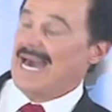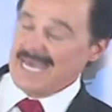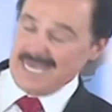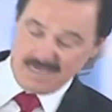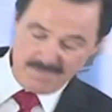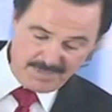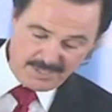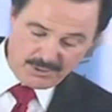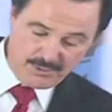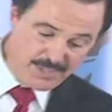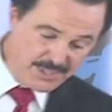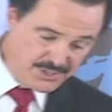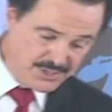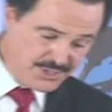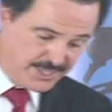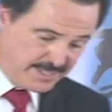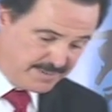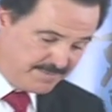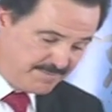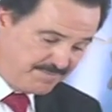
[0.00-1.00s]
am a
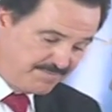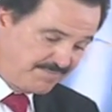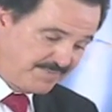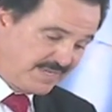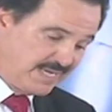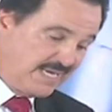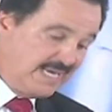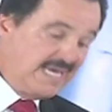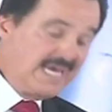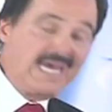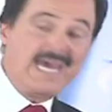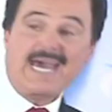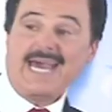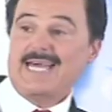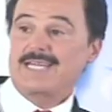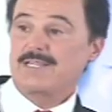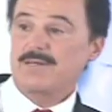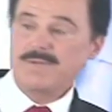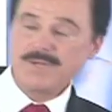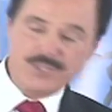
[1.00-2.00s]
Christian,
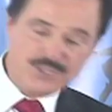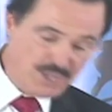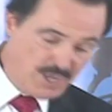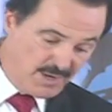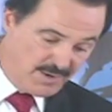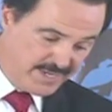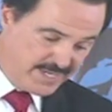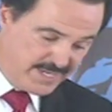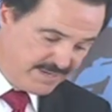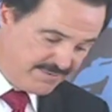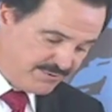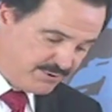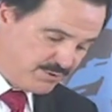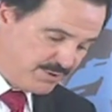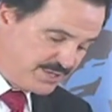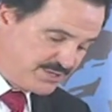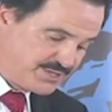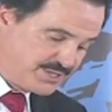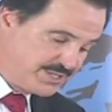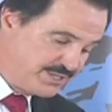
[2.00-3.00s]
and the majority of
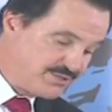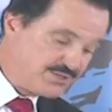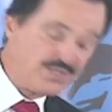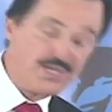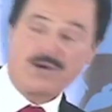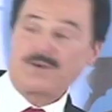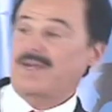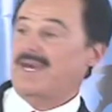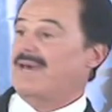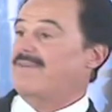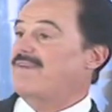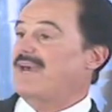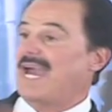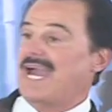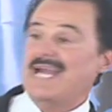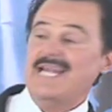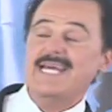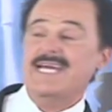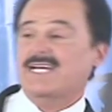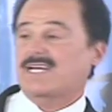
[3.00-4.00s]
Christians don't have
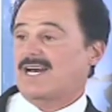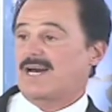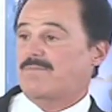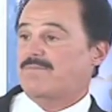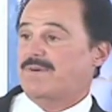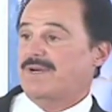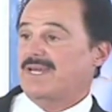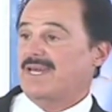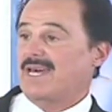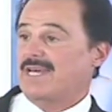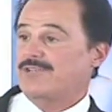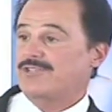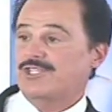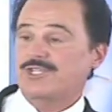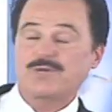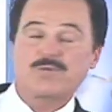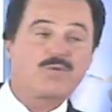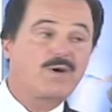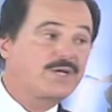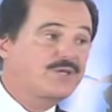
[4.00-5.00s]
any
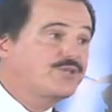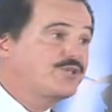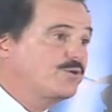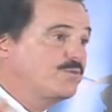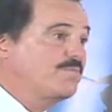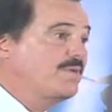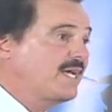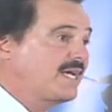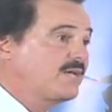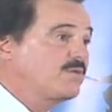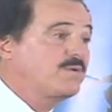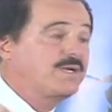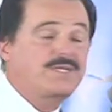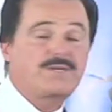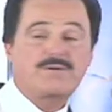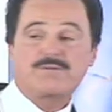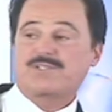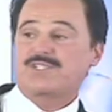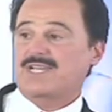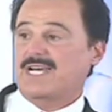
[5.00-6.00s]
comprehension what you mean when
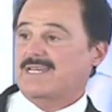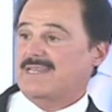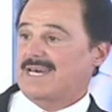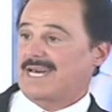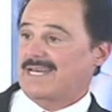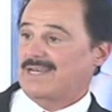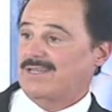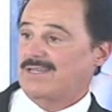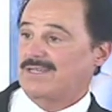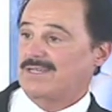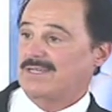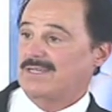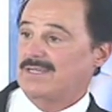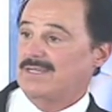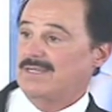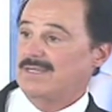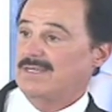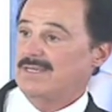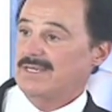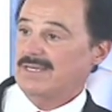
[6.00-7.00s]
you say that.
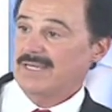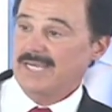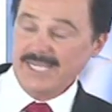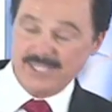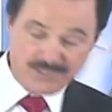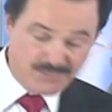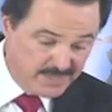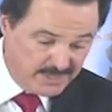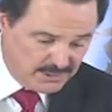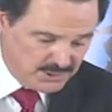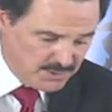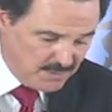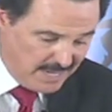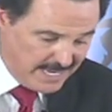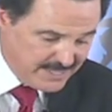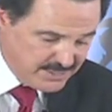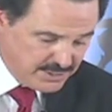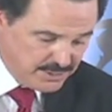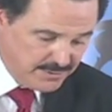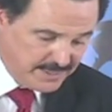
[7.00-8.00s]
Israel's
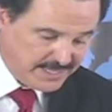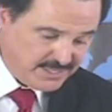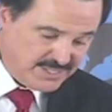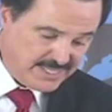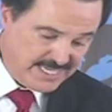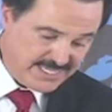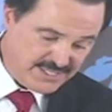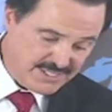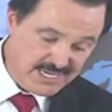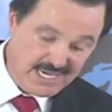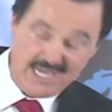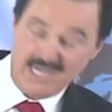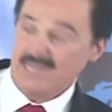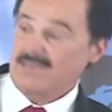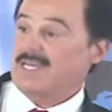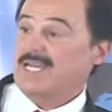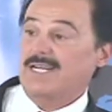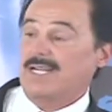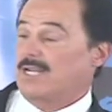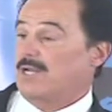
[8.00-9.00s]
right to exist.
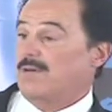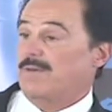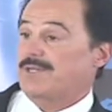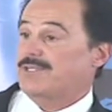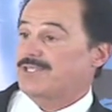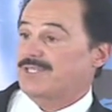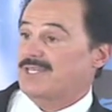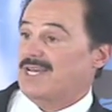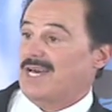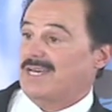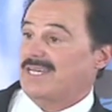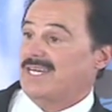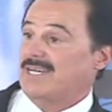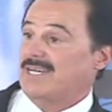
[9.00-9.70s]
They don't know what you're talking